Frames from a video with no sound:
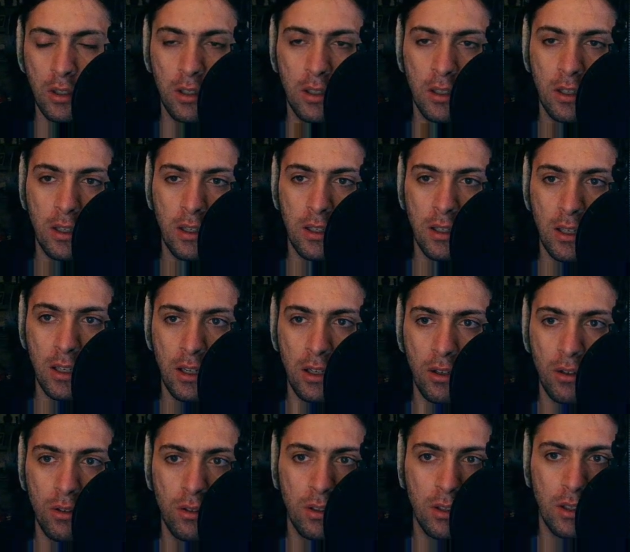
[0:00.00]
And
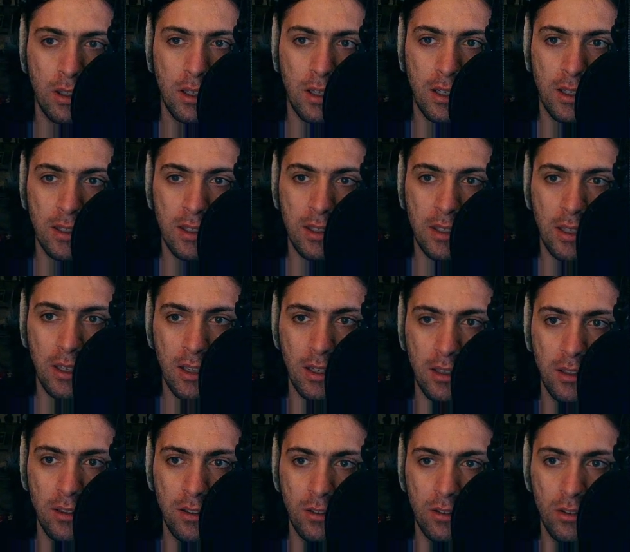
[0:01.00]
now I
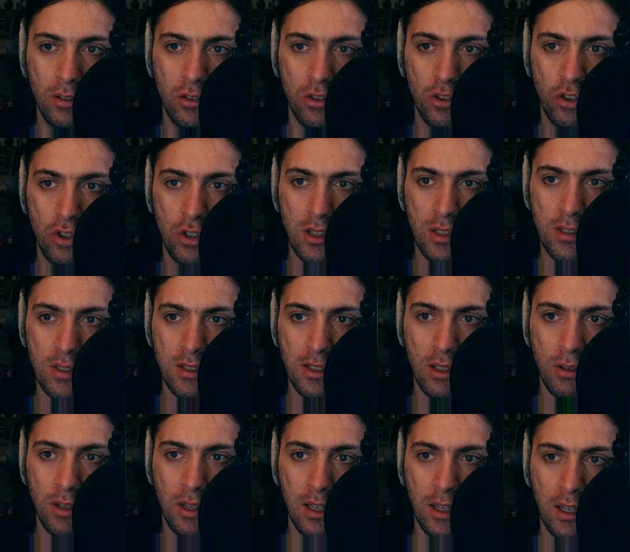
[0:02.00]
can just
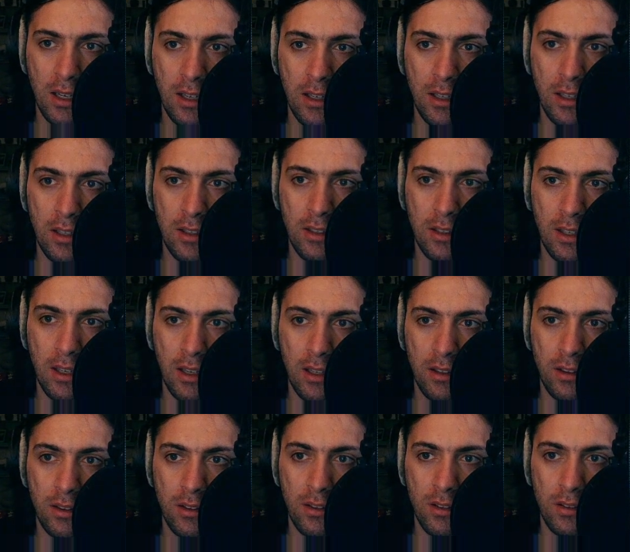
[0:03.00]
go ahead and add
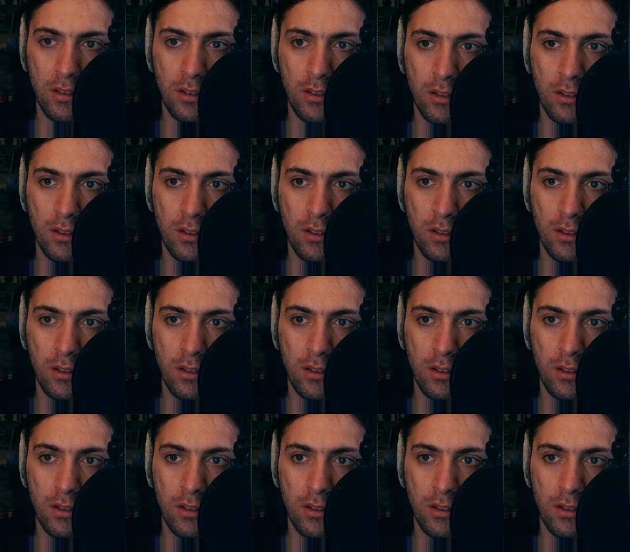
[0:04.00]
the